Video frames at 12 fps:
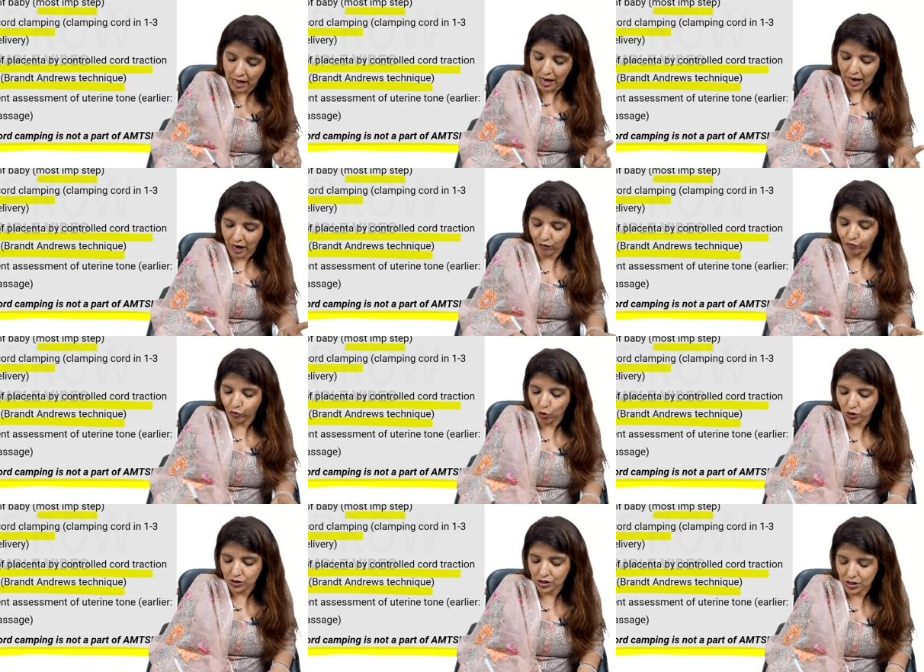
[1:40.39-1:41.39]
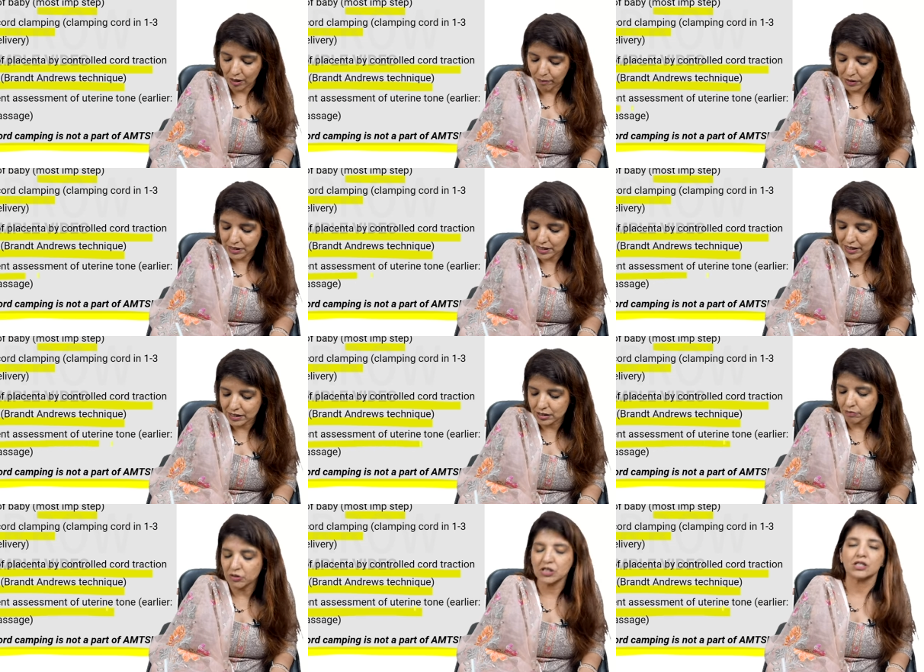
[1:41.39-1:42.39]
And fourth step is
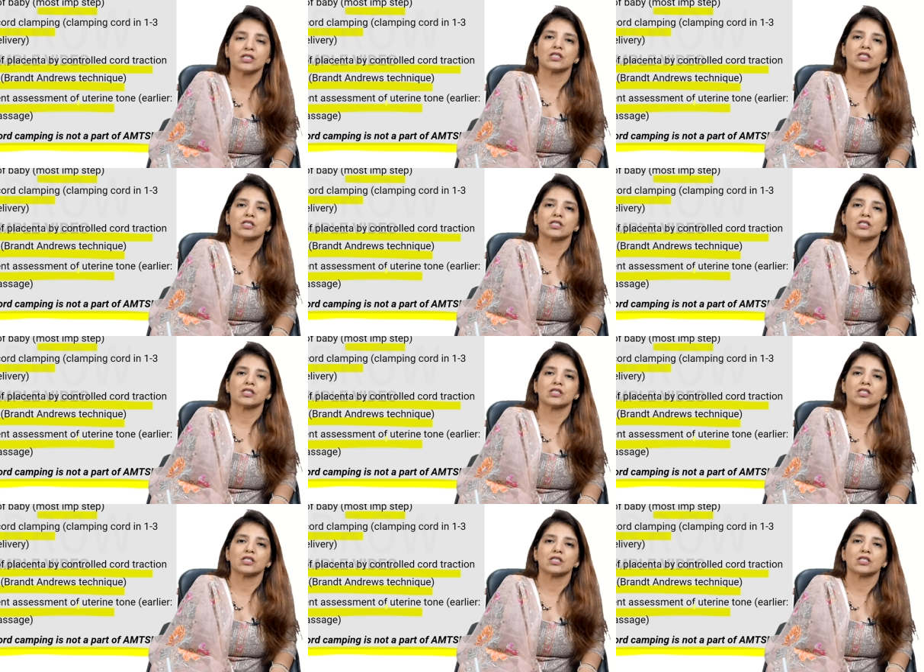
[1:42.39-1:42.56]
intermittent